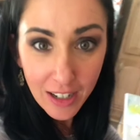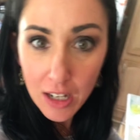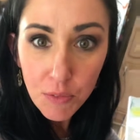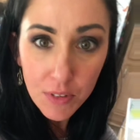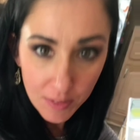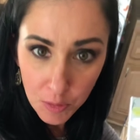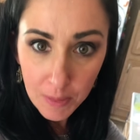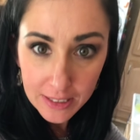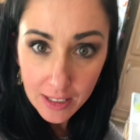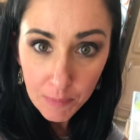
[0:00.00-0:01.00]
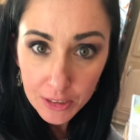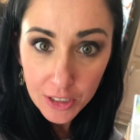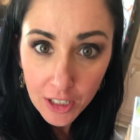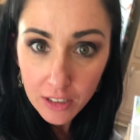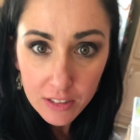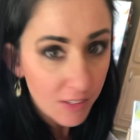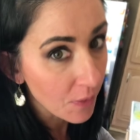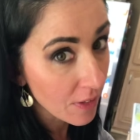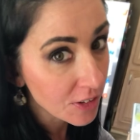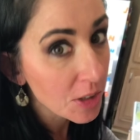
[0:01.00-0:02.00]
I've never made lemon curd, so
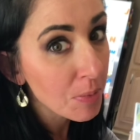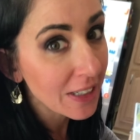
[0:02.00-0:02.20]
this should be